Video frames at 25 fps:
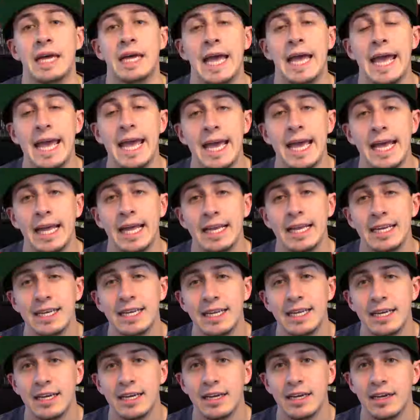
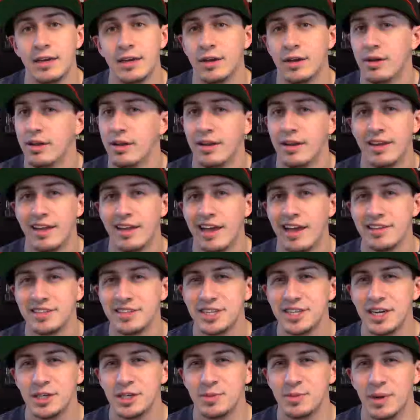And hasn't
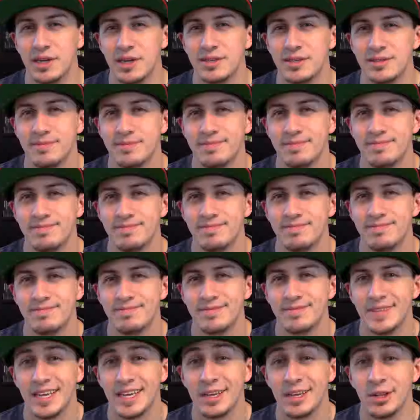changed much.
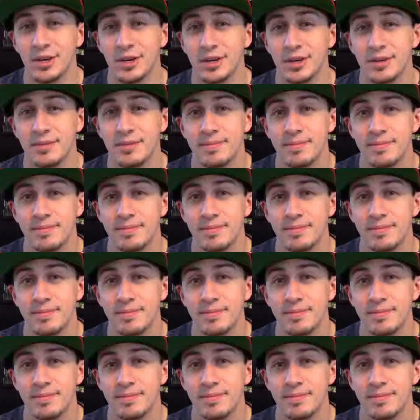Take a look.